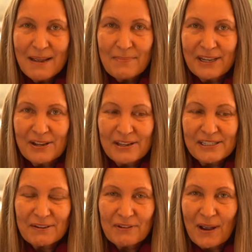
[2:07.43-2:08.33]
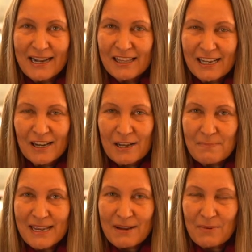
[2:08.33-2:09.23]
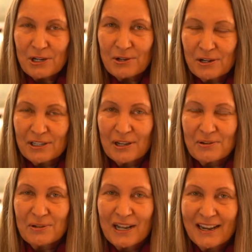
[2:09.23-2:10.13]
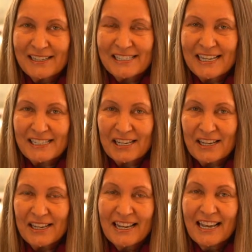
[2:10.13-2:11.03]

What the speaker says: because if you're anything like me, when you go to the local garden centre,